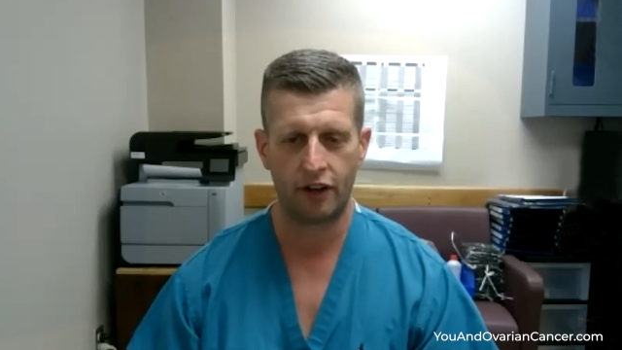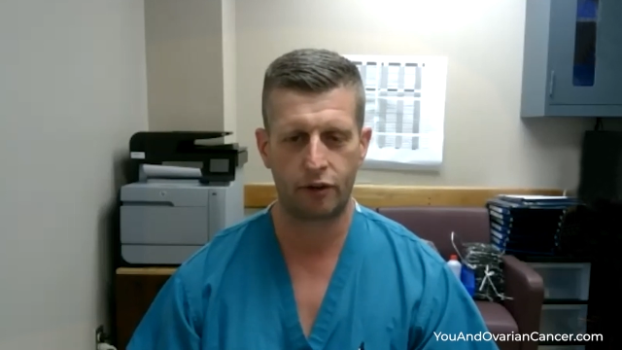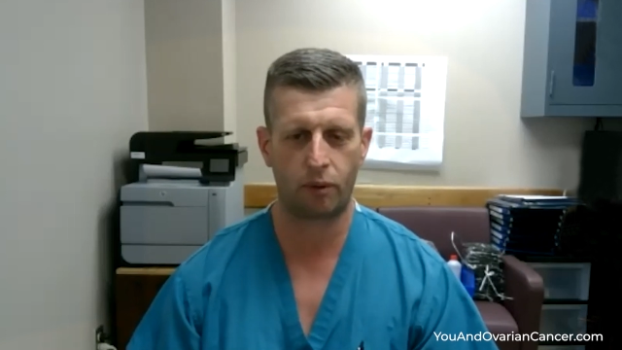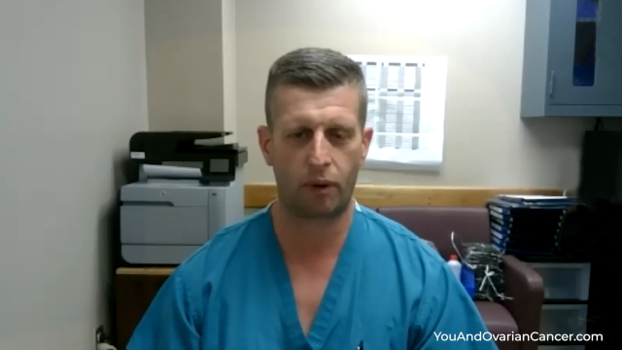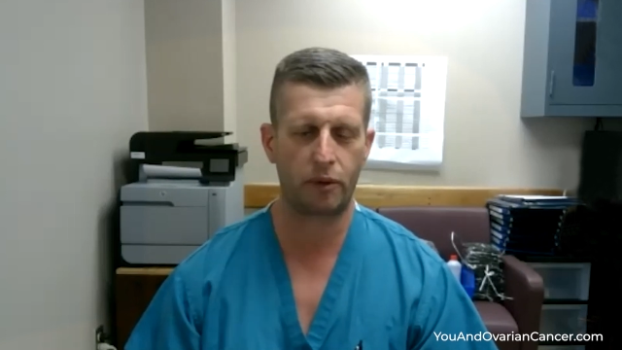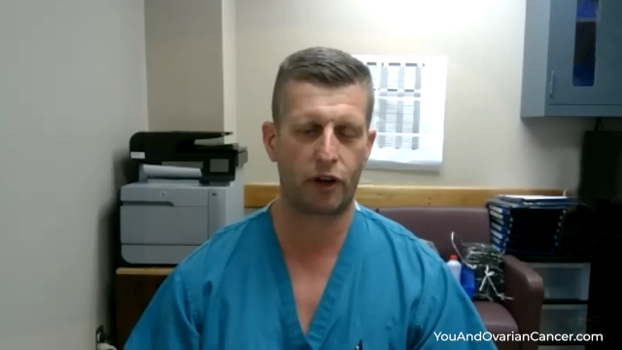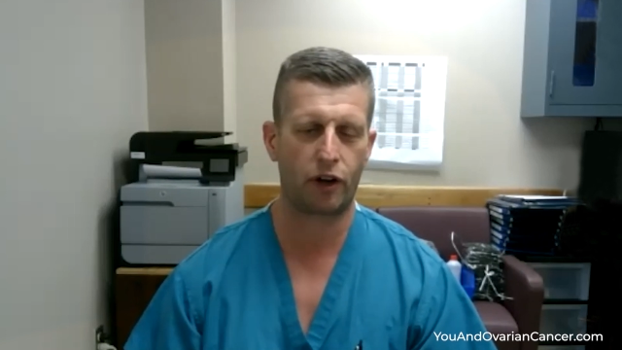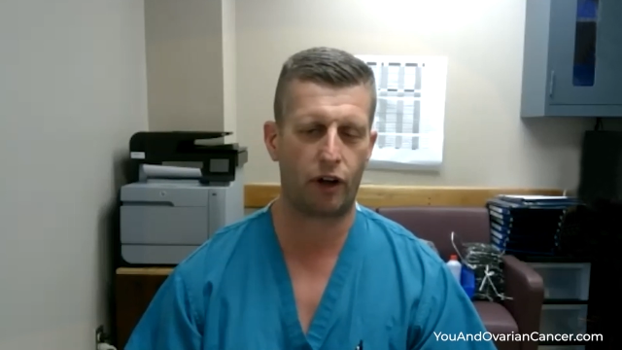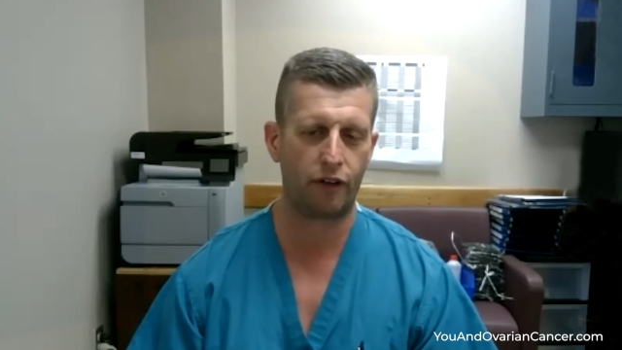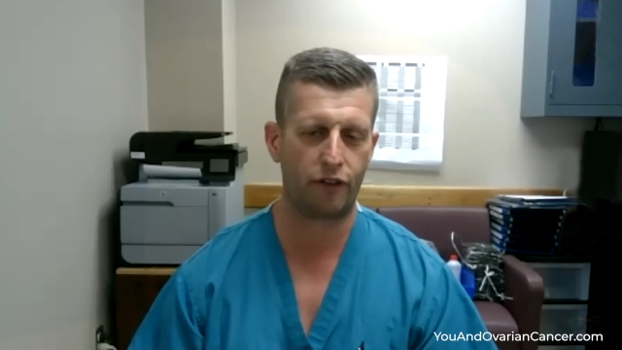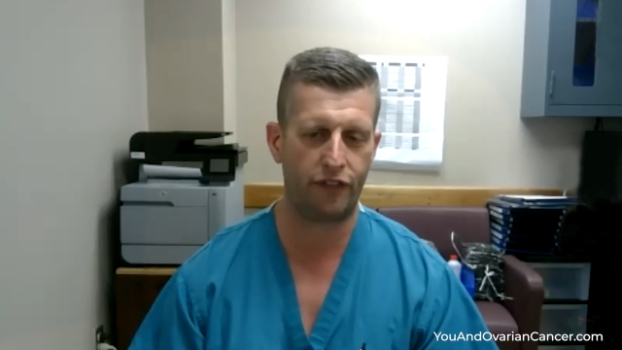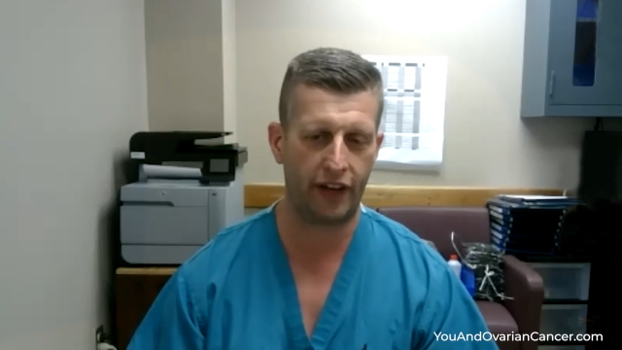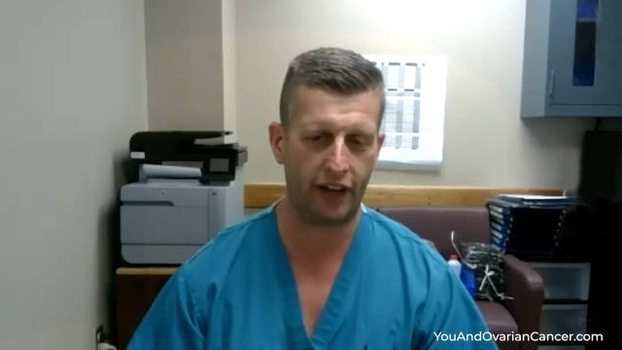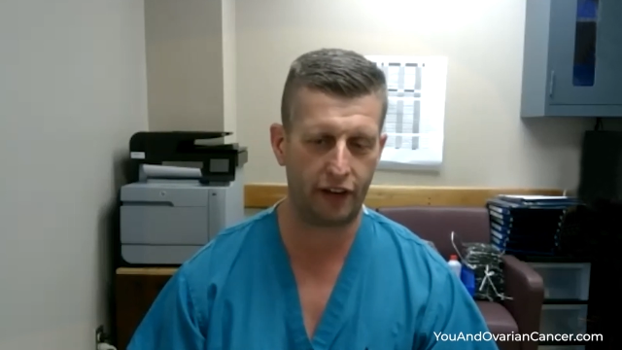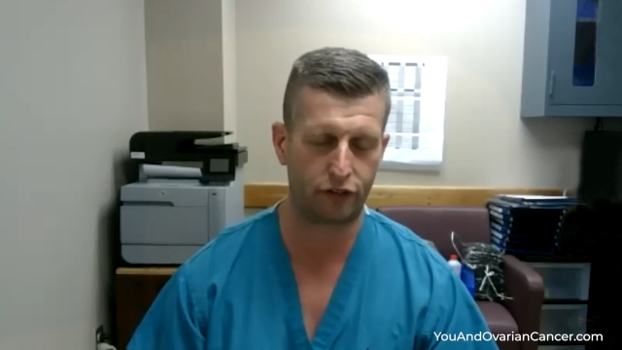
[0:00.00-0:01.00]
to what we call a
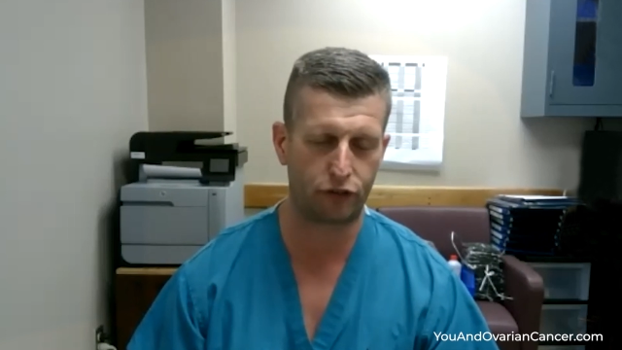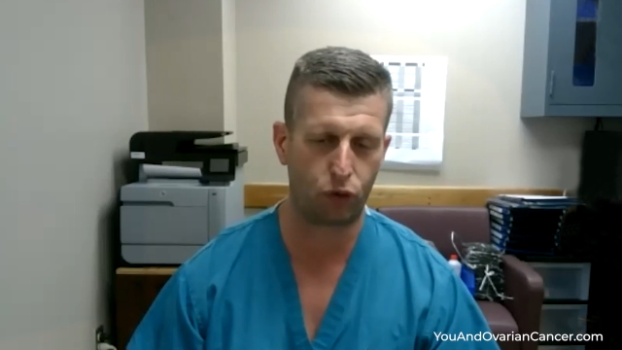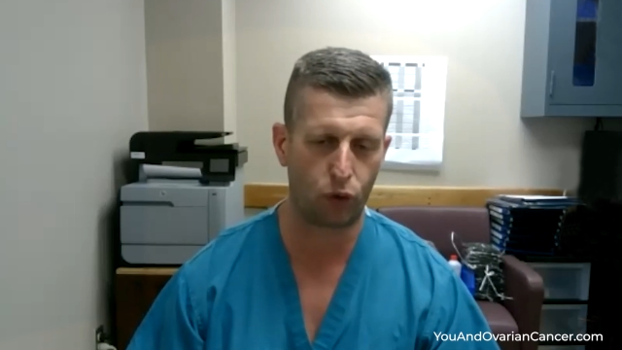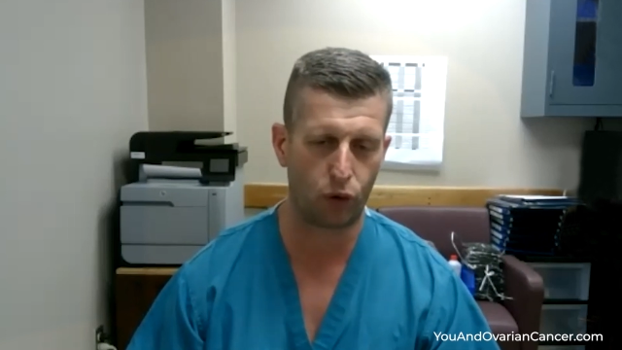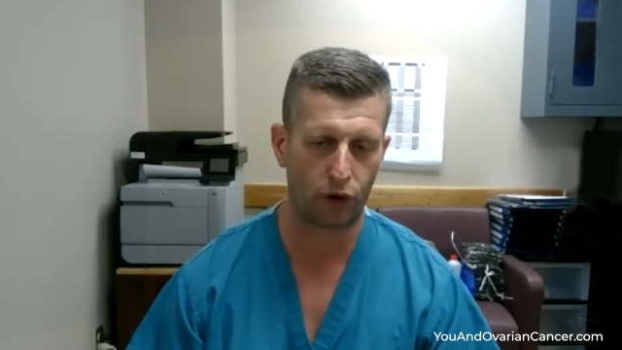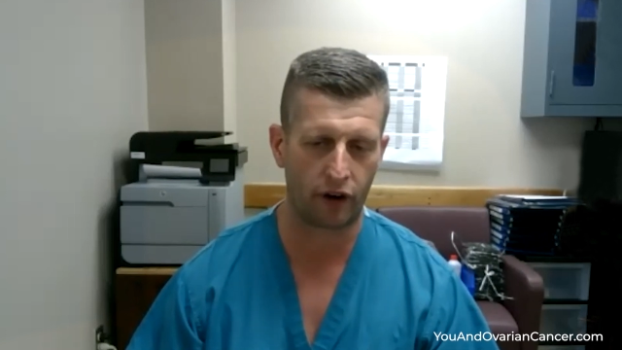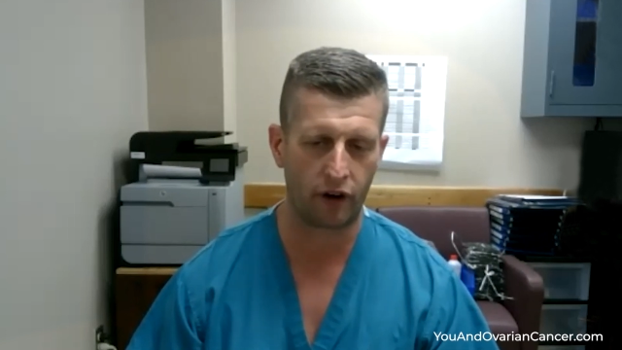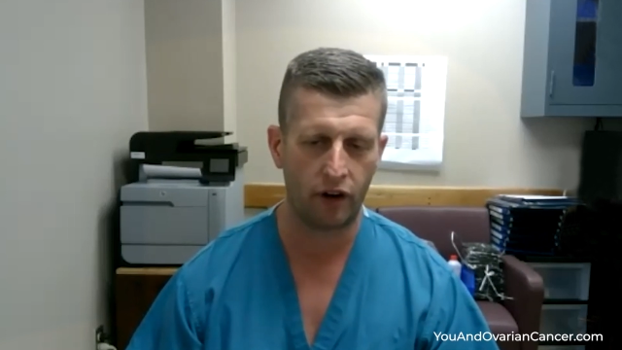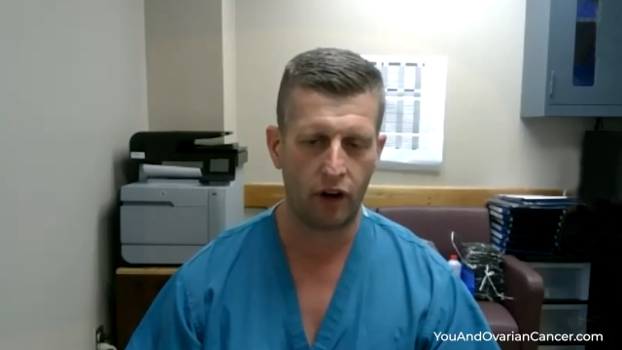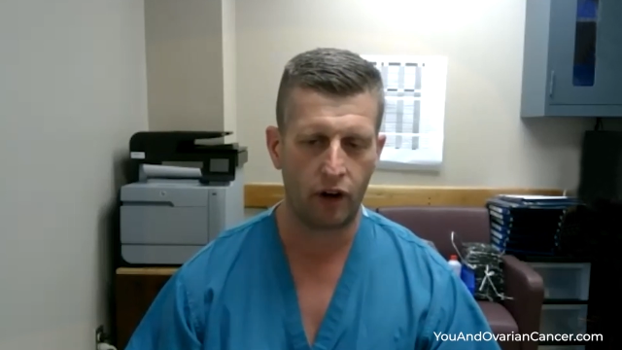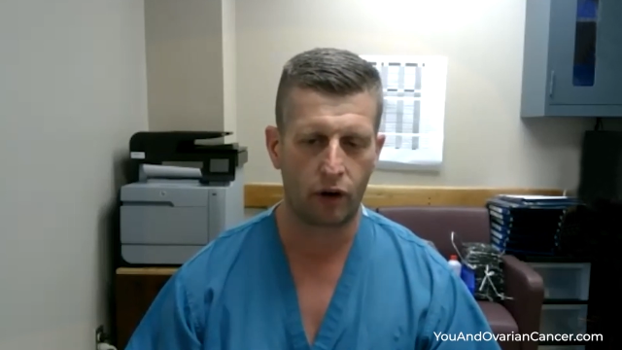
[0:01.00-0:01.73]
phase 4